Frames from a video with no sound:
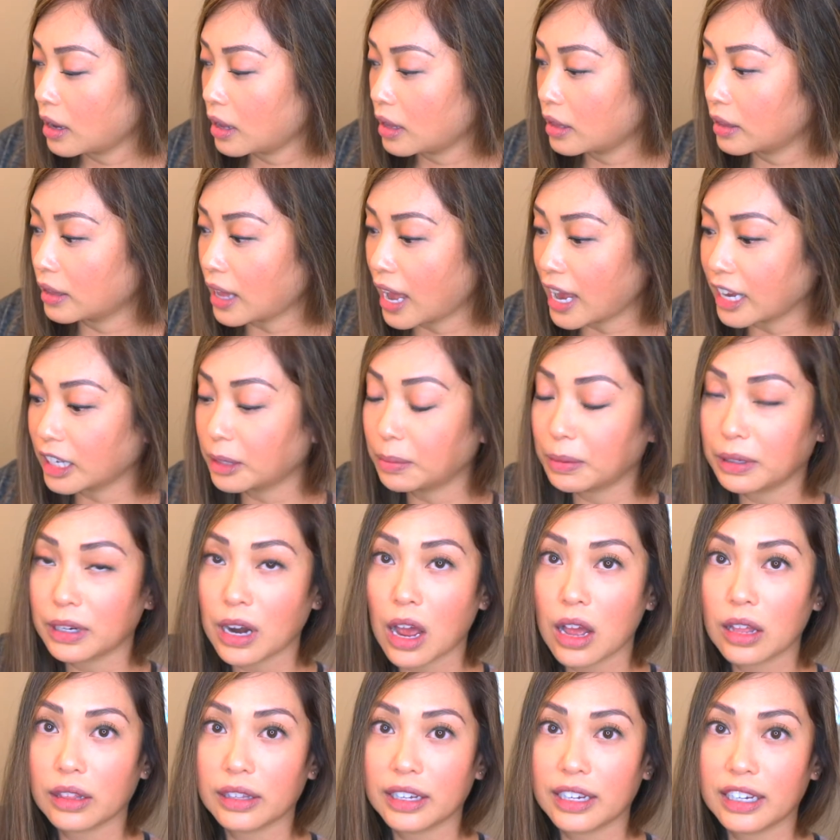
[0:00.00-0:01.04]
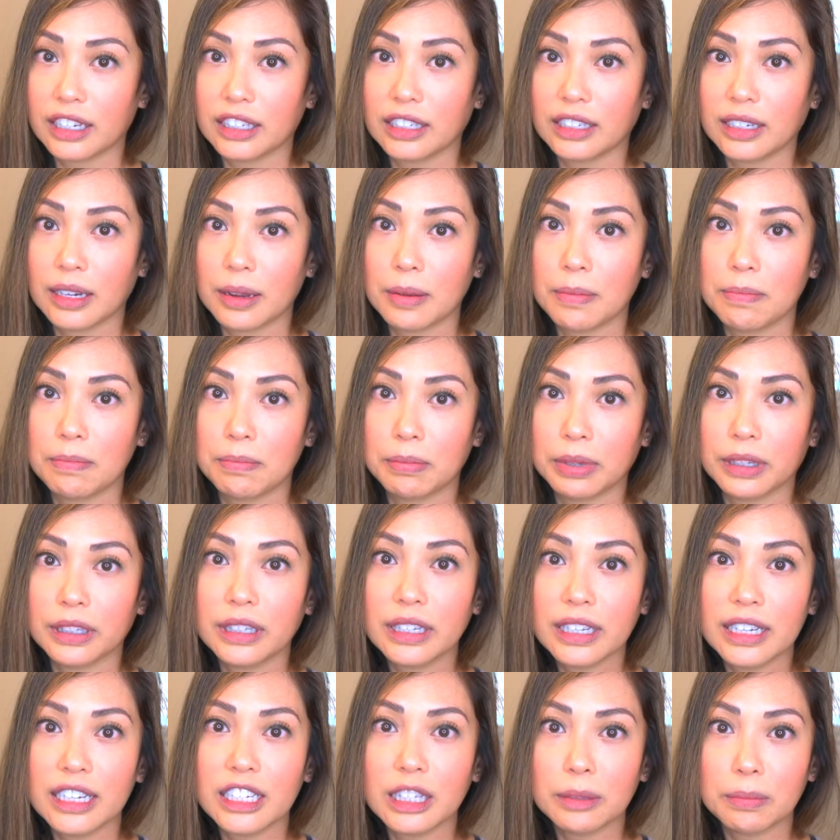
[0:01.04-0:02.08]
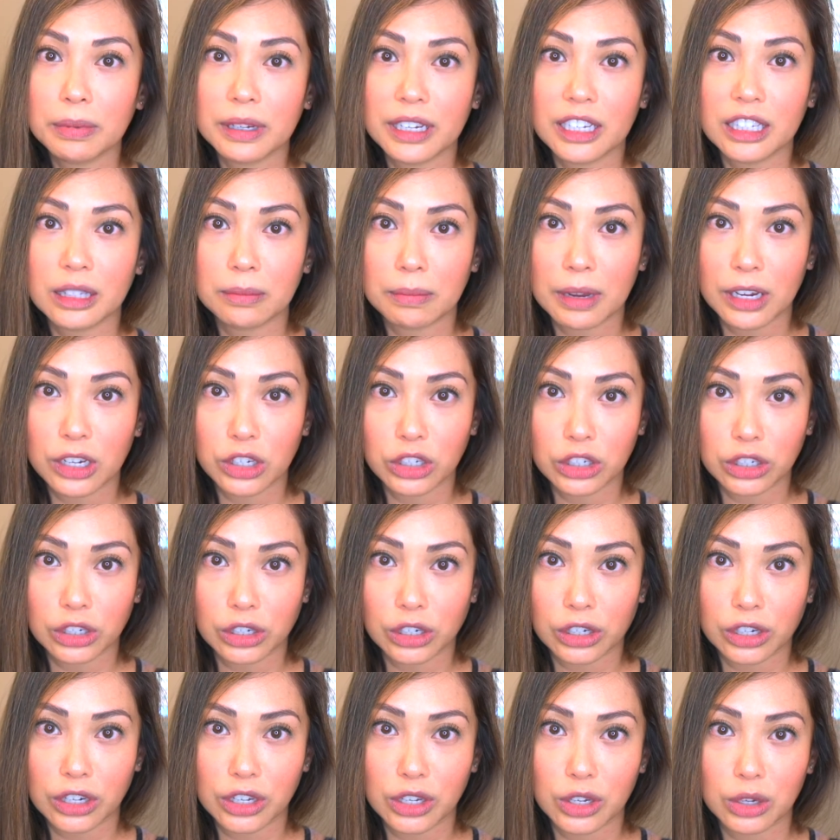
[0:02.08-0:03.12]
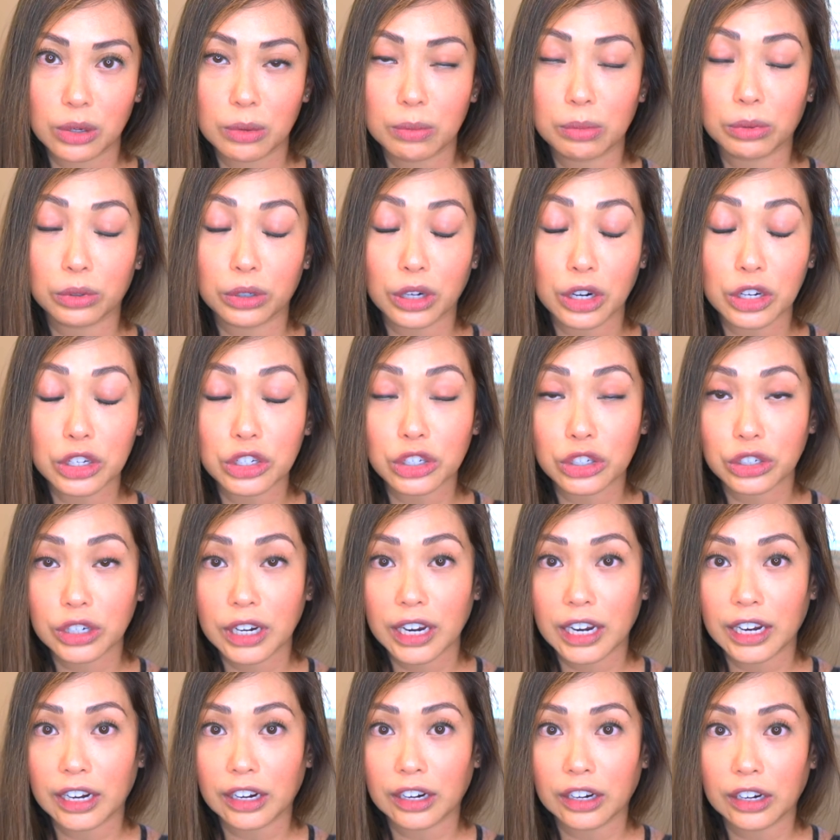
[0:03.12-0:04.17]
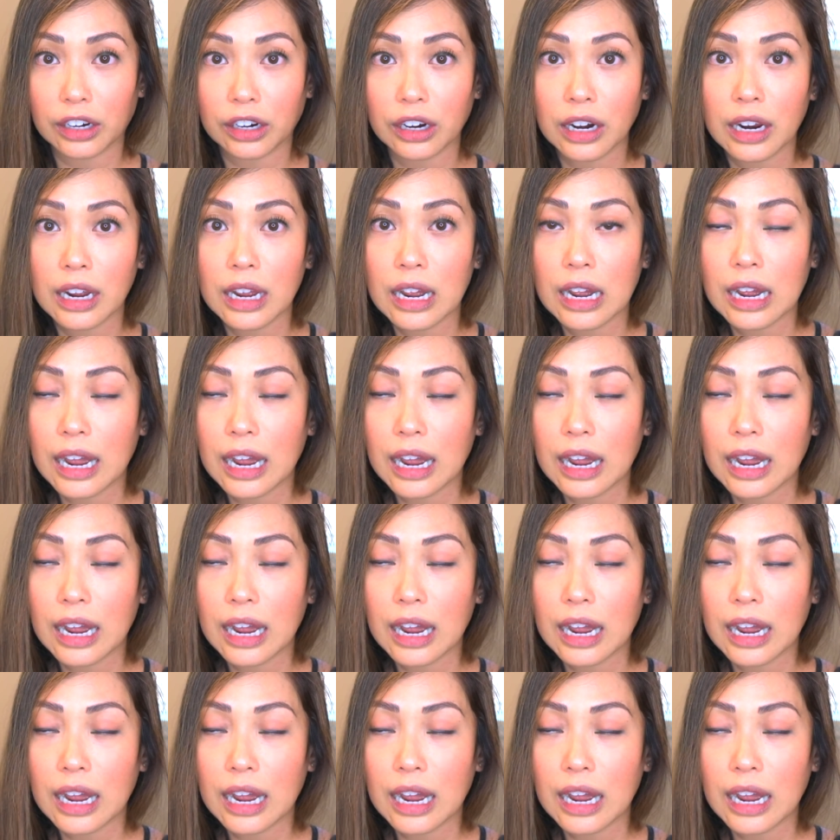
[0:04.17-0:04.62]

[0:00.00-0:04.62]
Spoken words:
last but not least, please make sure you brush your hair.